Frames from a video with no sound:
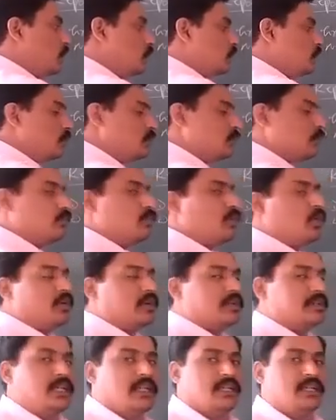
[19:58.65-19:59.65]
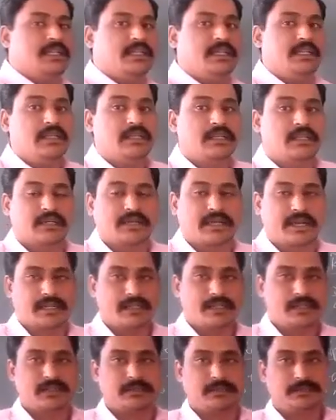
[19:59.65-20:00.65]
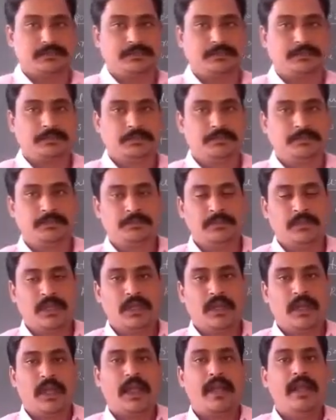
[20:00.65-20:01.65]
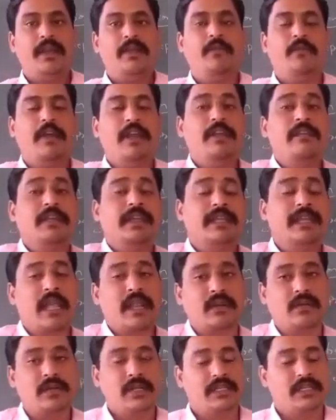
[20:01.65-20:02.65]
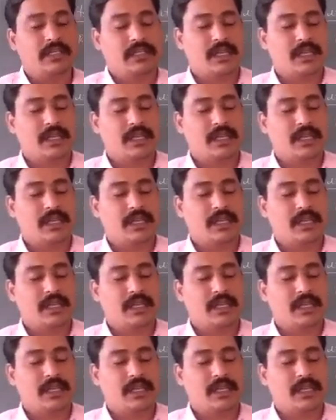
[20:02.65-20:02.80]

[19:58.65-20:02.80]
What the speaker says: no mortality rate. And when we calculate